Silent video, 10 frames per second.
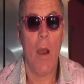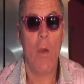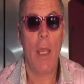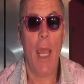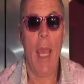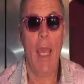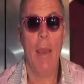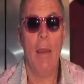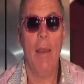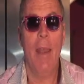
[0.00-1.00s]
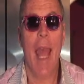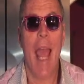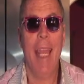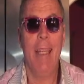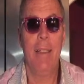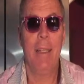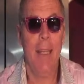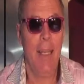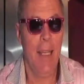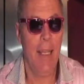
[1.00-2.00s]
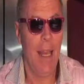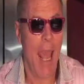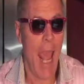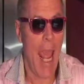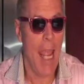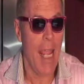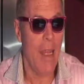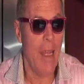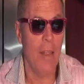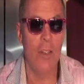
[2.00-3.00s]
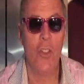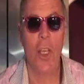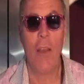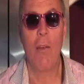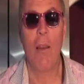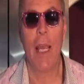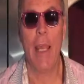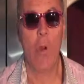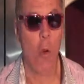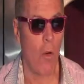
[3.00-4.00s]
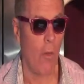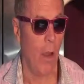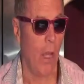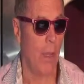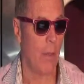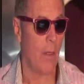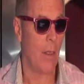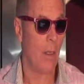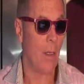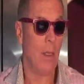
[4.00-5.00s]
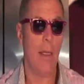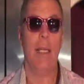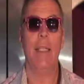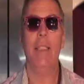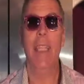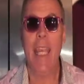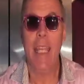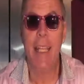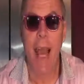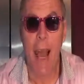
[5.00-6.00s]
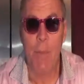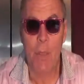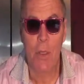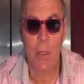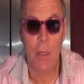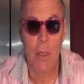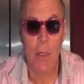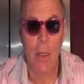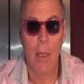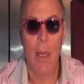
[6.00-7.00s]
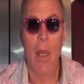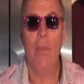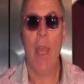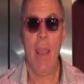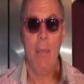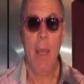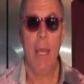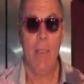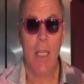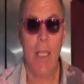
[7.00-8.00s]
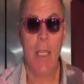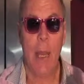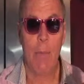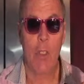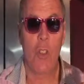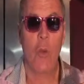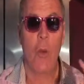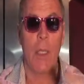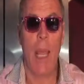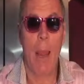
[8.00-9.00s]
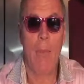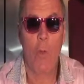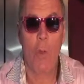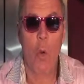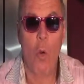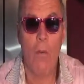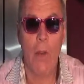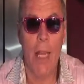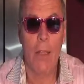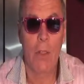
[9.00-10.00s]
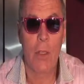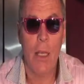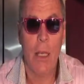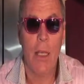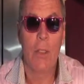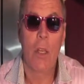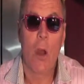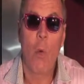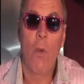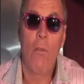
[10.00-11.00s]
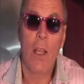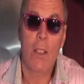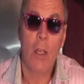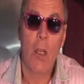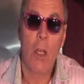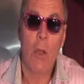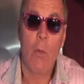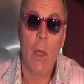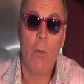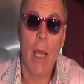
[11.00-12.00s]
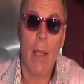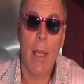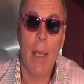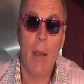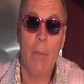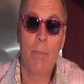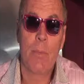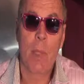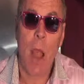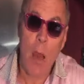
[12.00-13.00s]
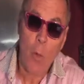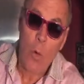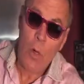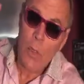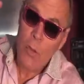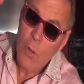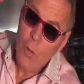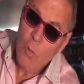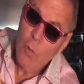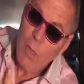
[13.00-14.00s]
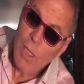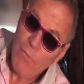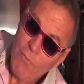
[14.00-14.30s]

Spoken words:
Okay, 1980 Chevrolet Corvette T-tops. They made T-tops a short time with Corvettes, so we're fixing to look at one right now. onward to the